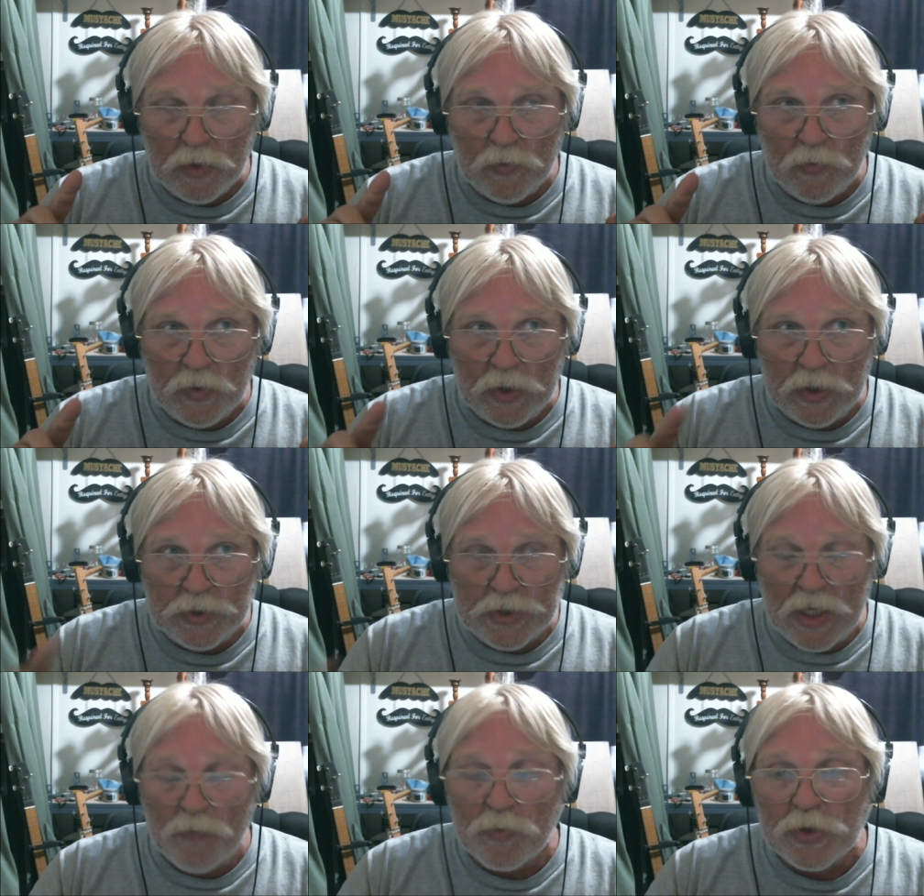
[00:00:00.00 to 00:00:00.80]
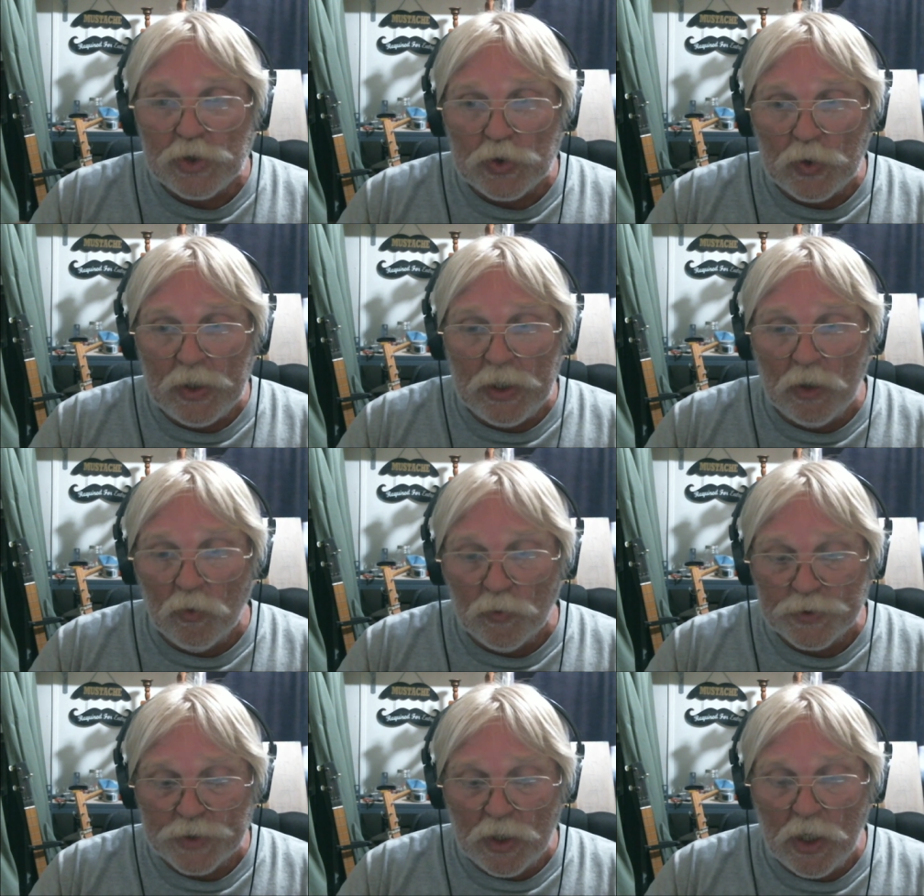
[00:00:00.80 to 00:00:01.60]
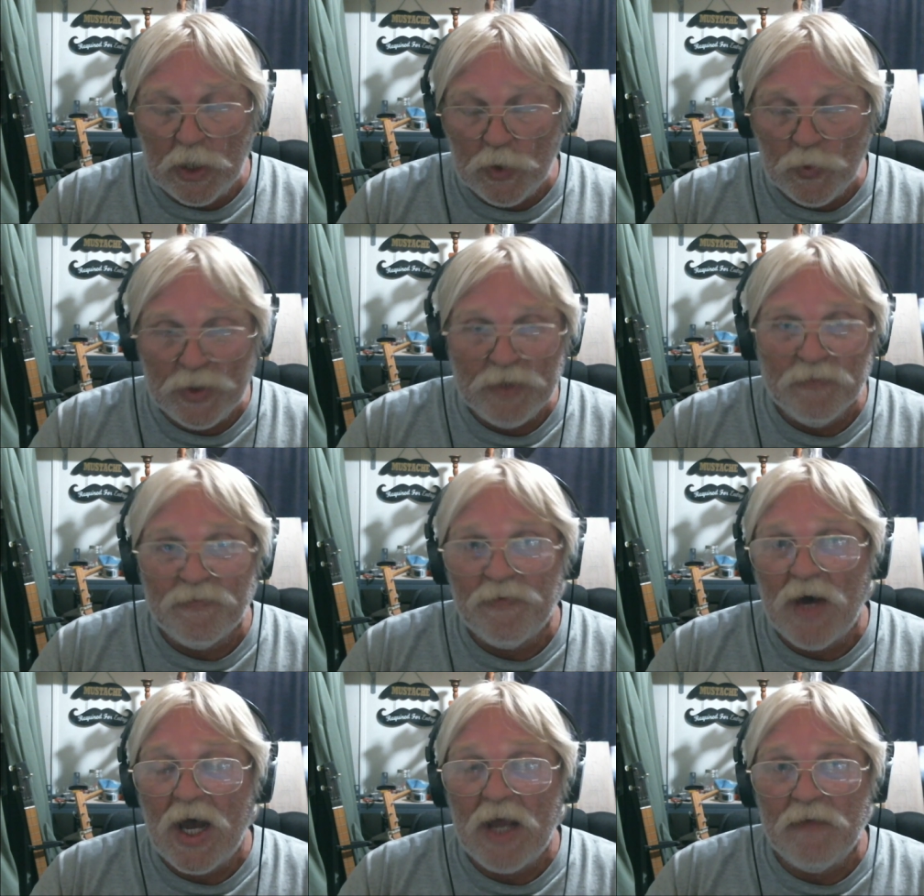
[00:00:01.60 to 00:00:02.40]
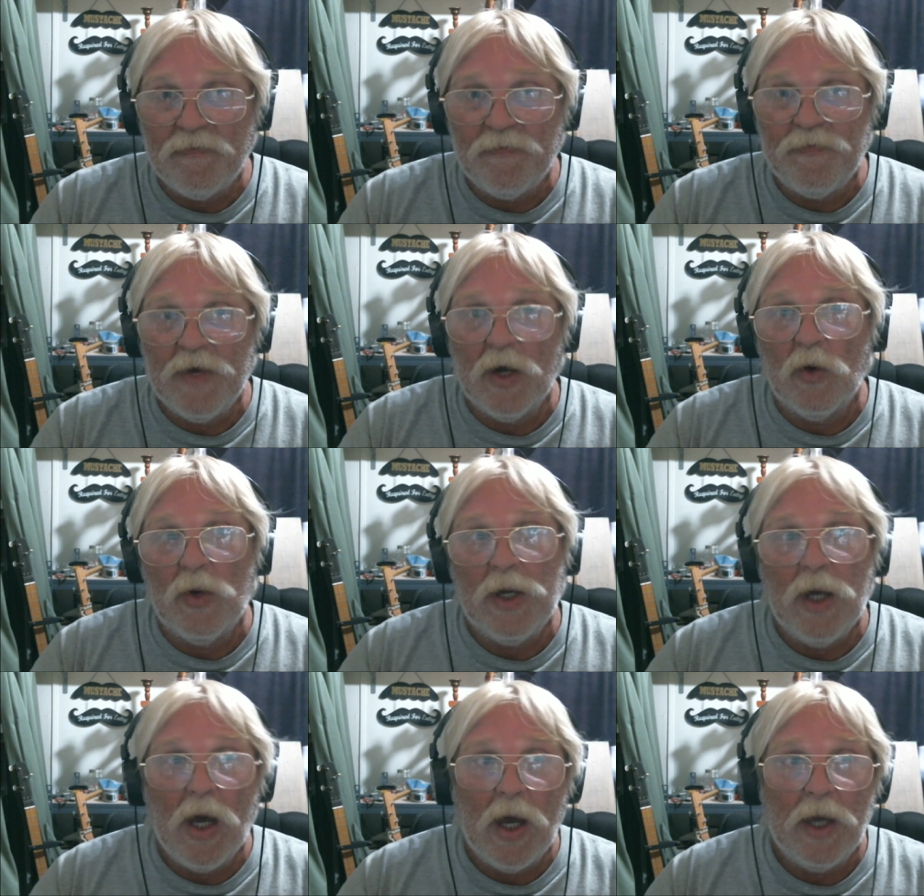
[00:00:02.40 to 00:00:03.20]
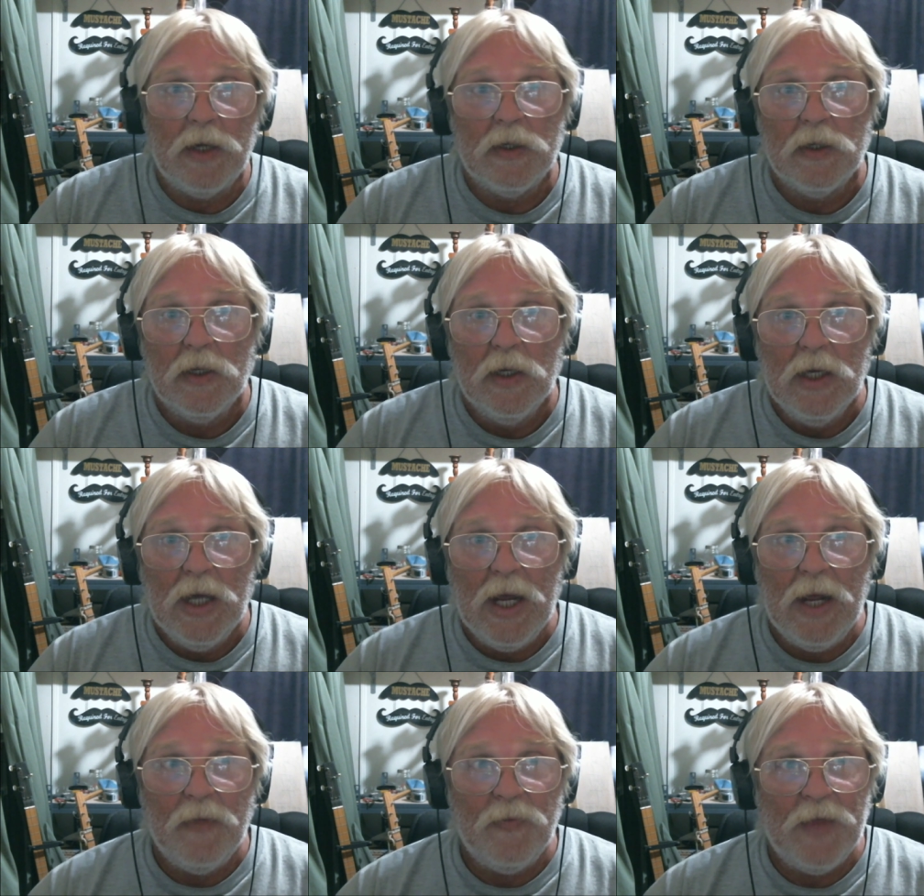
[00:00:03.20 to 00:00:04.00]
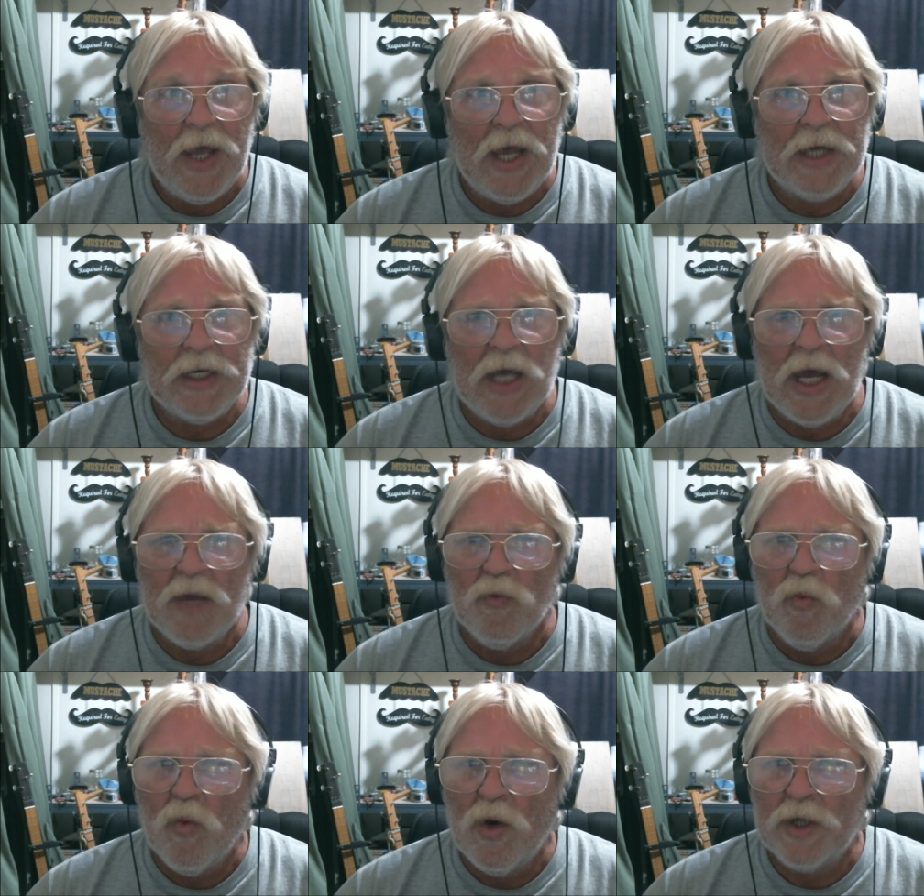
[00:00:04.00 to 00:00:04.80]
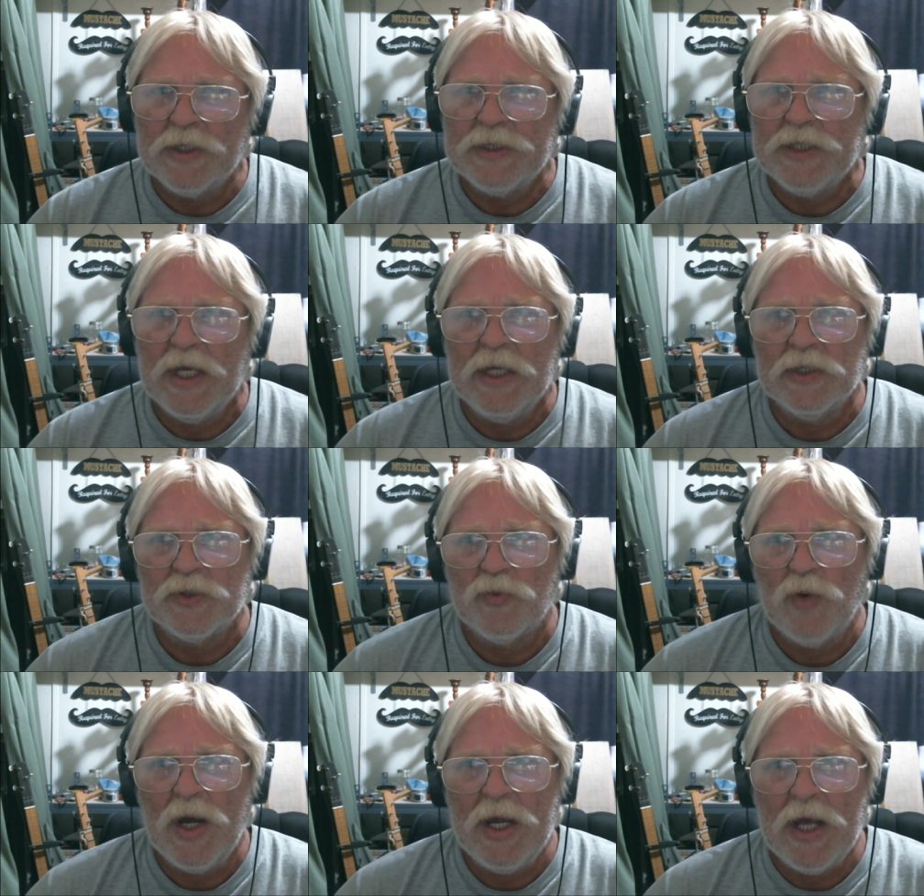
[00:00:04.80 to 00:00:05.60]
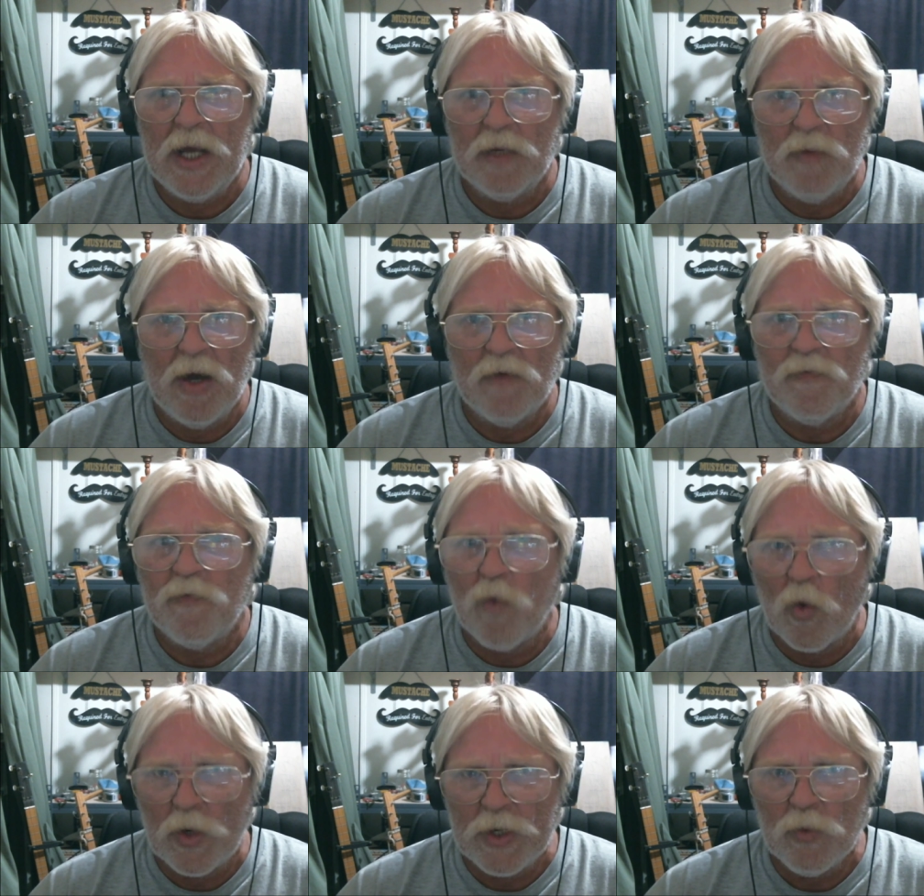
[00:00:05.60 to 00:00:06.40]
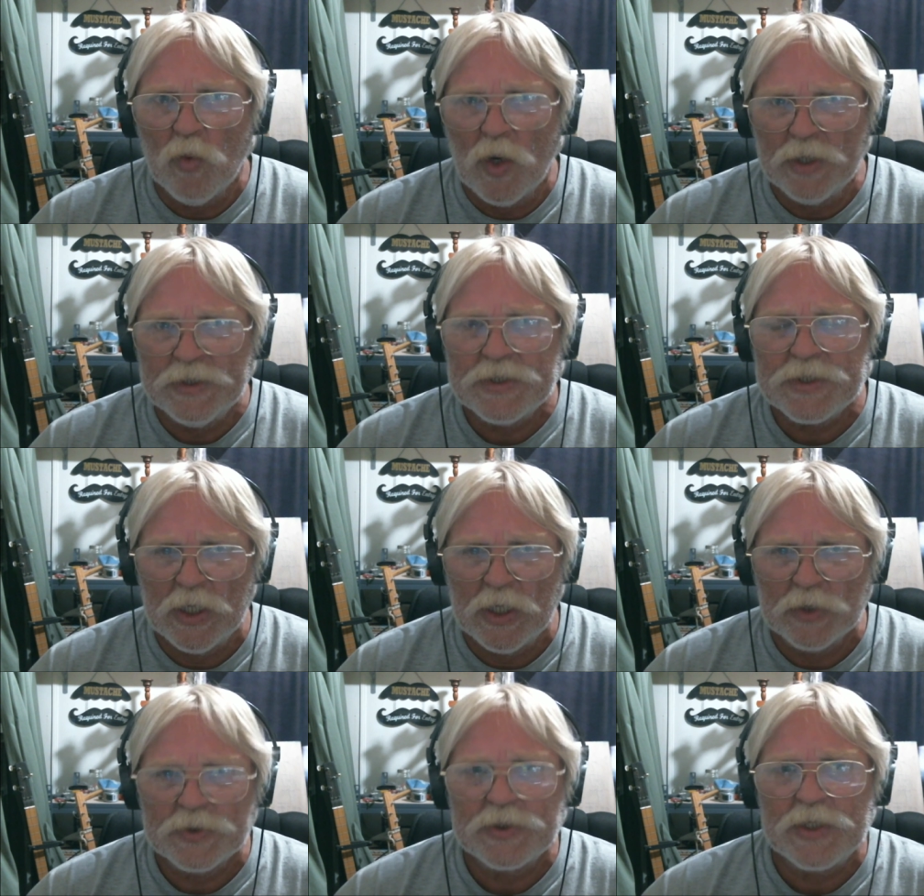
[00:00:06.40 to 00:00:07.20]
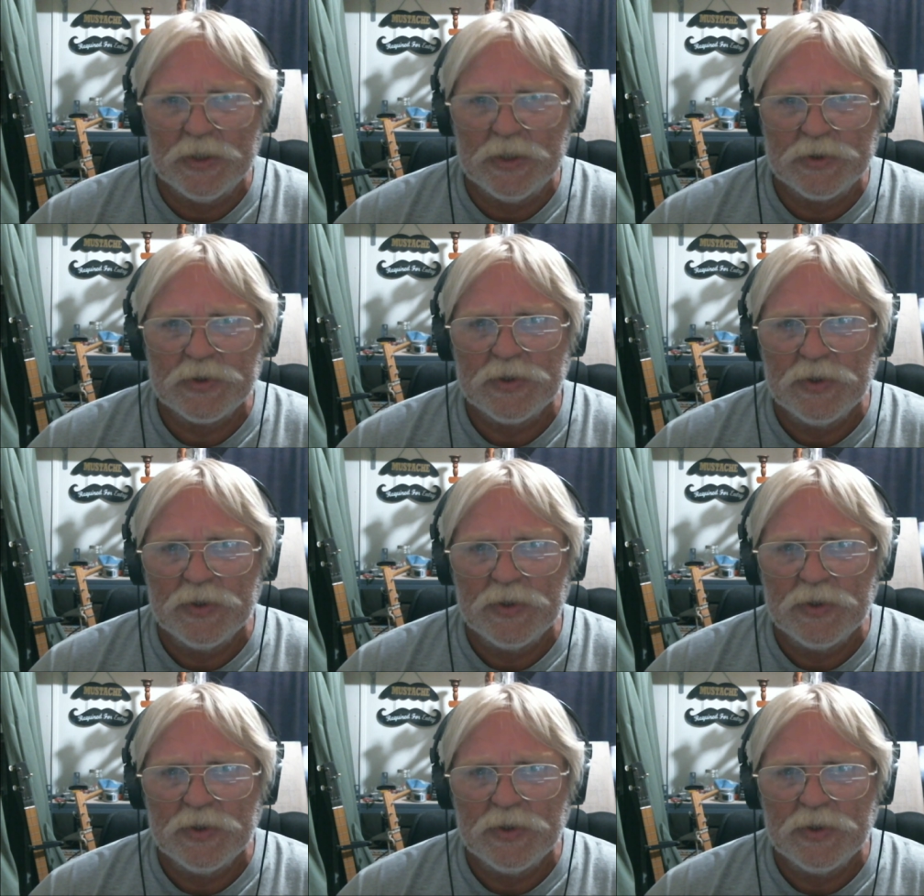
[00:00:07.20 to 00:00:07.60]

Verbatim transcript: the temperature here was one hundred five Fahrenheit, and that, I want to say, is right at about forty-one Celsius.